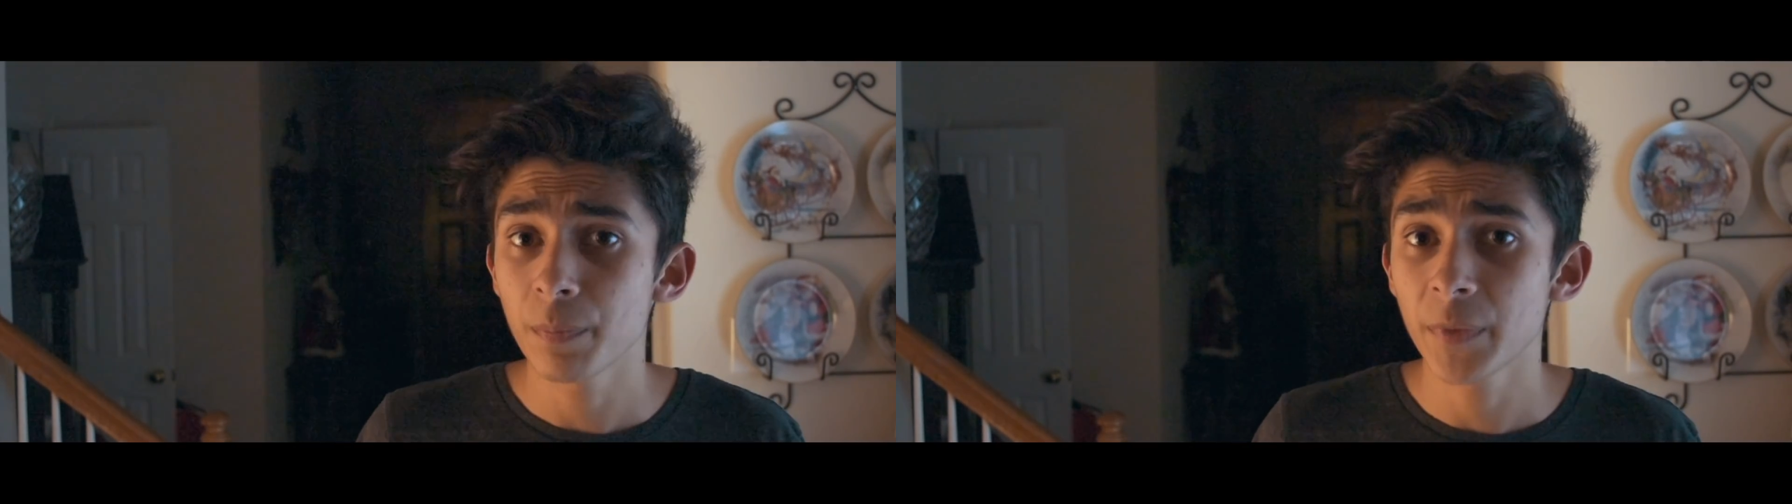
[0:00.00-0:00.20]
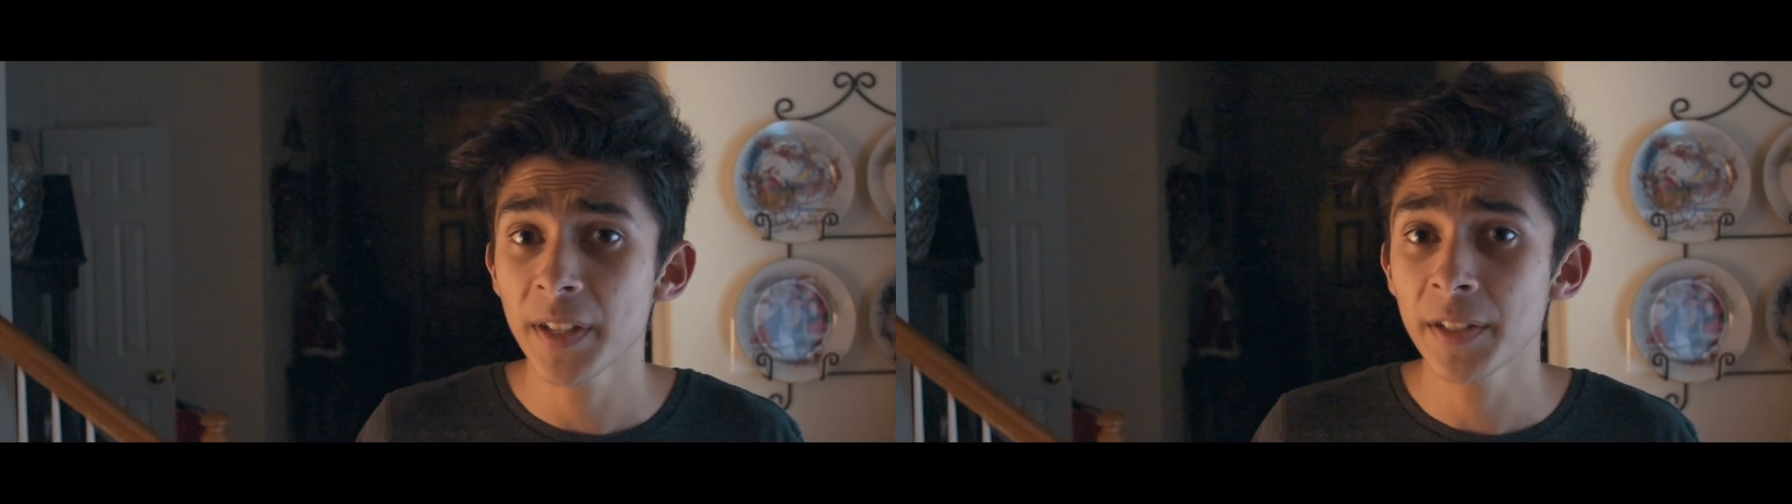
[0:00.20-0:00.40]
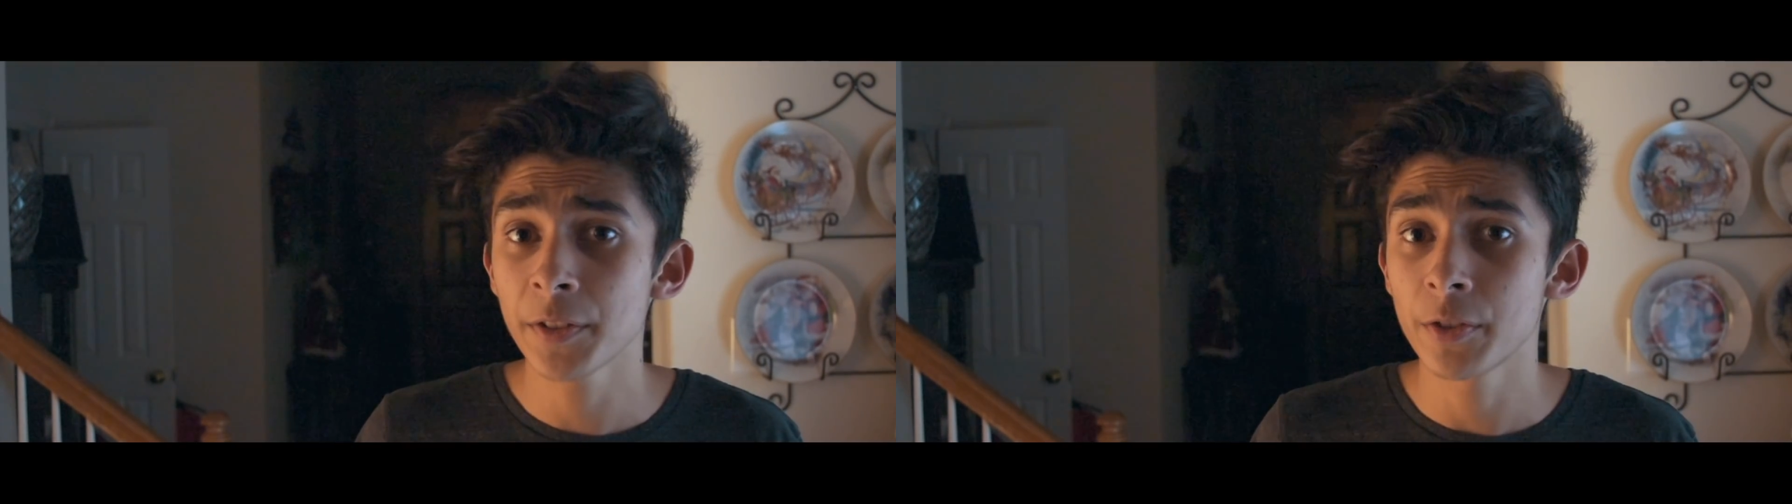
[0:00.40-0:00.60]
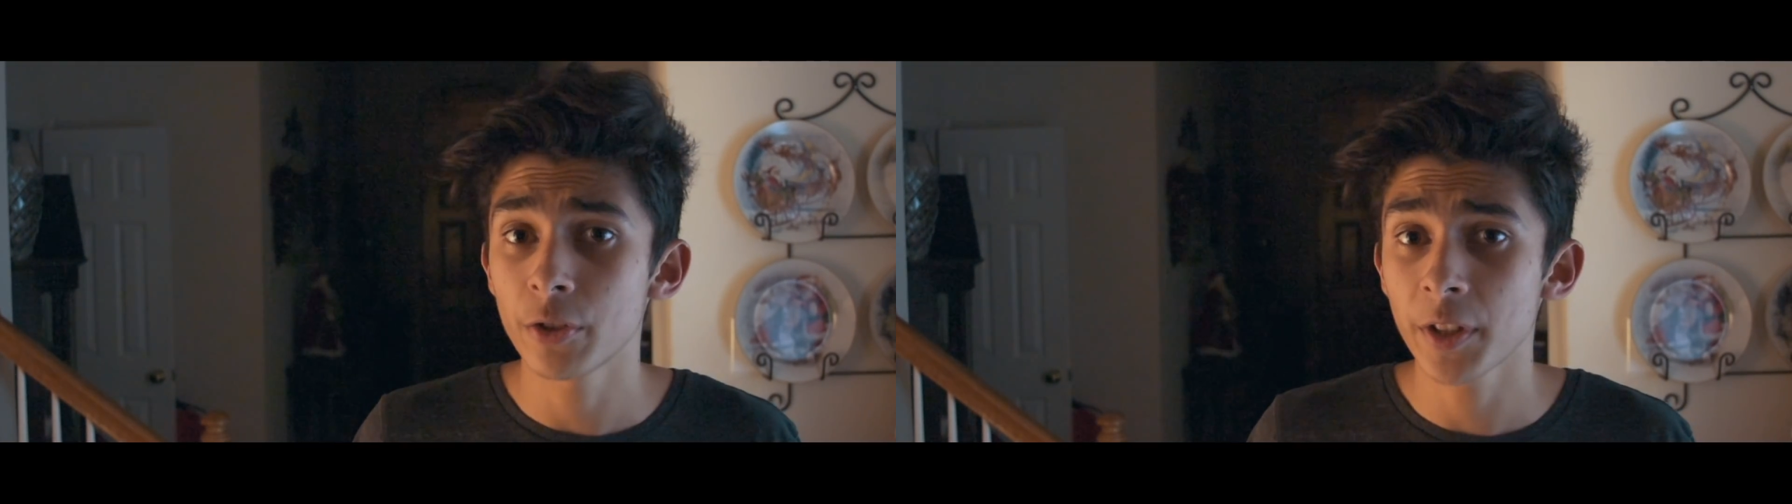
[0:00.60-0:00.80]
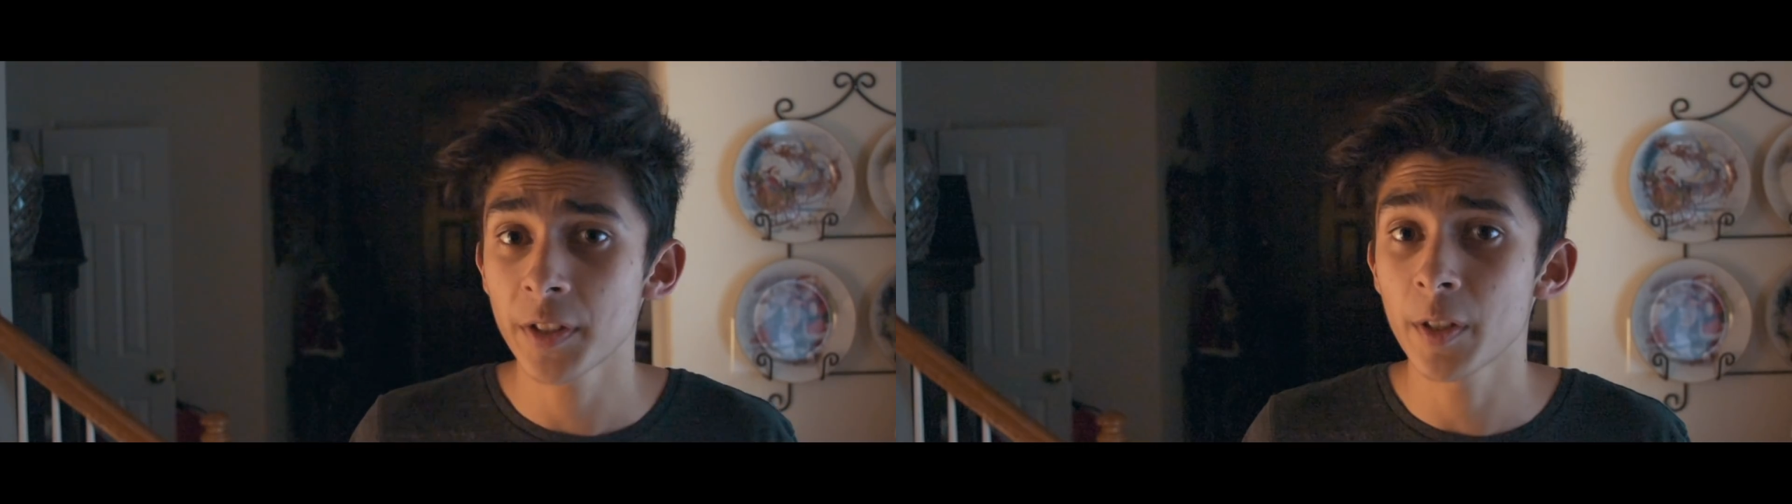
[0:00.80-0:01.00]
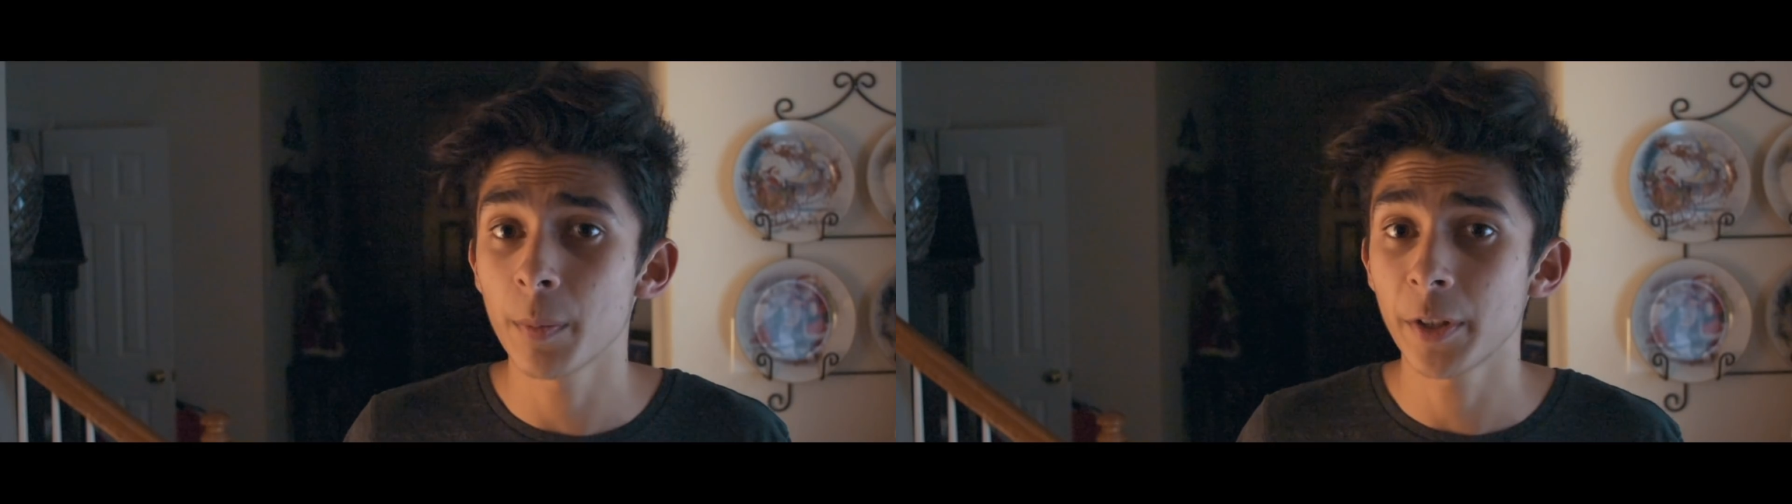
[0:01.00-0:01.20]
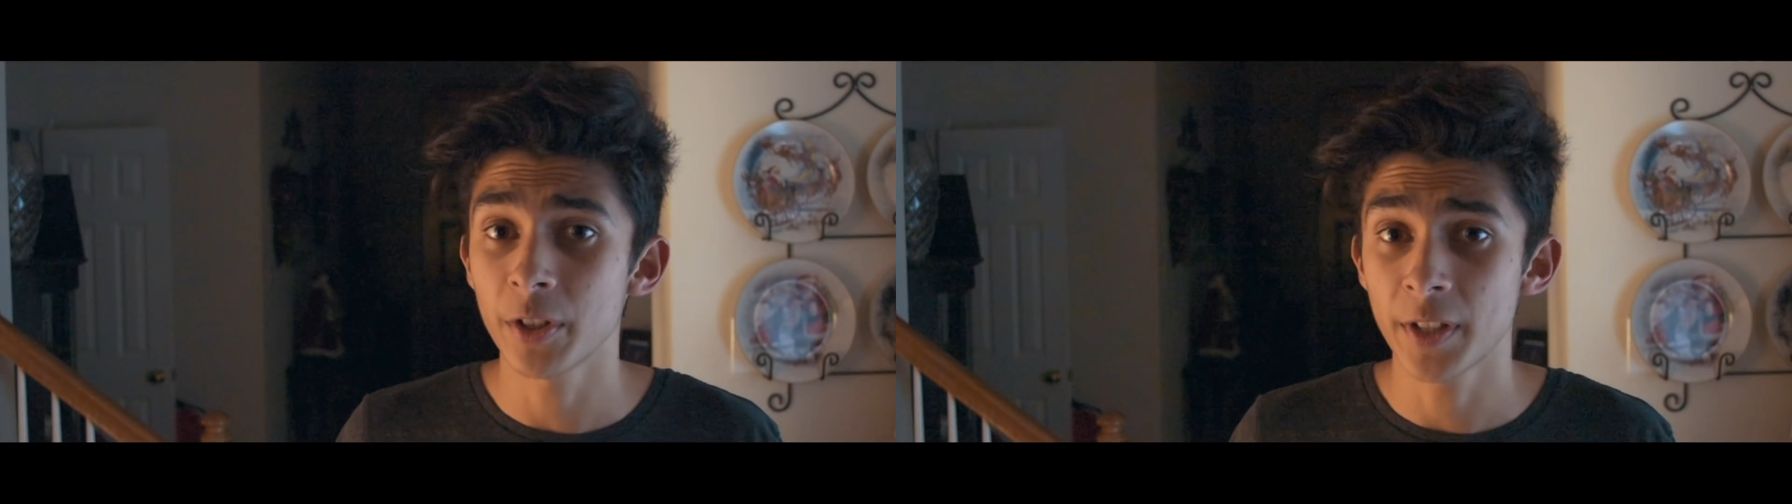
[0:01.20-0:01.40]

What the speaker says: Tesla's just as much